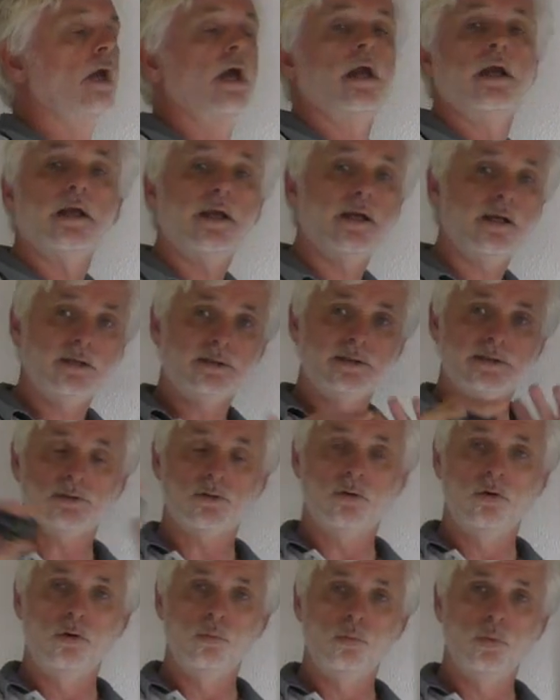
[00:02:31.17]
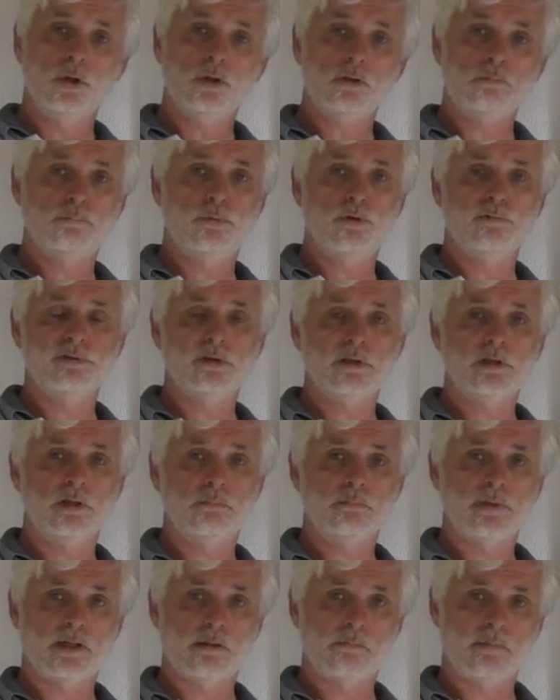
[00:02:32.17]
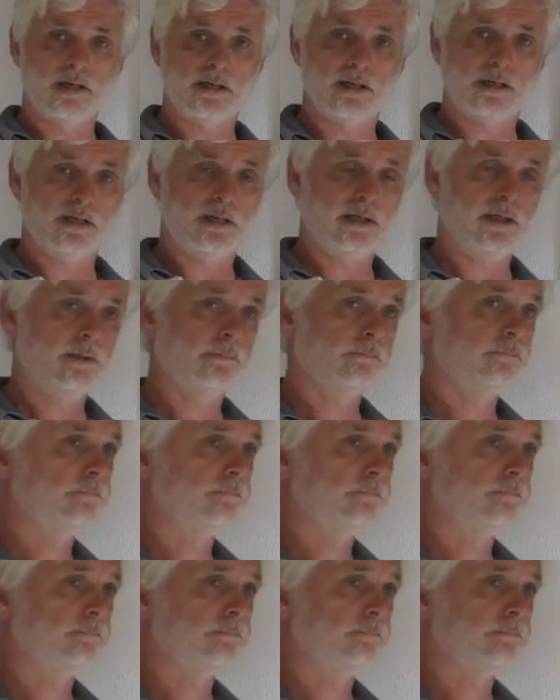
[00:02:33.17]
And this all worked perfectly mathematically.